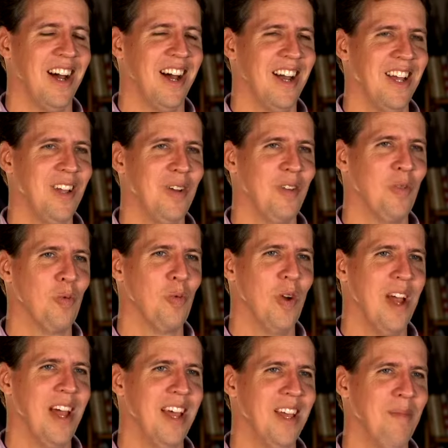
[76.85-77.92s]
I
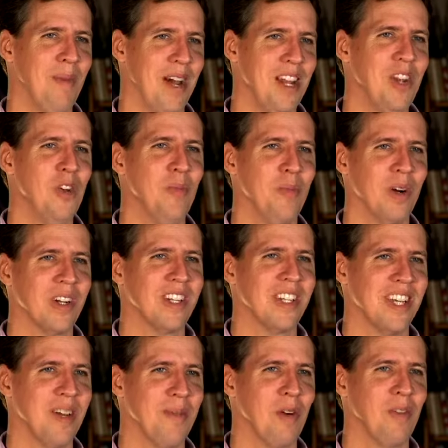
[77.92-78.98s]
read my new book
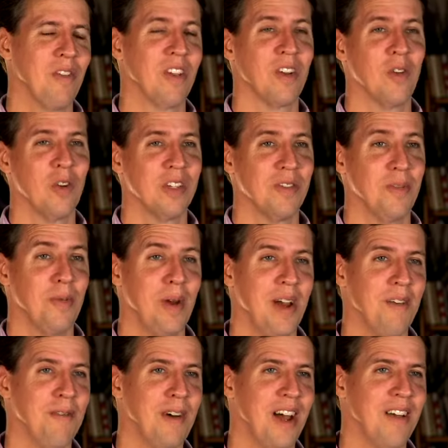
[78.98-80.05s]
to him over the course of
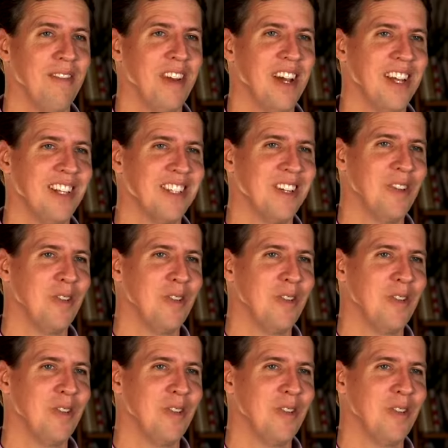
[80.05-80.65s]
about five nights,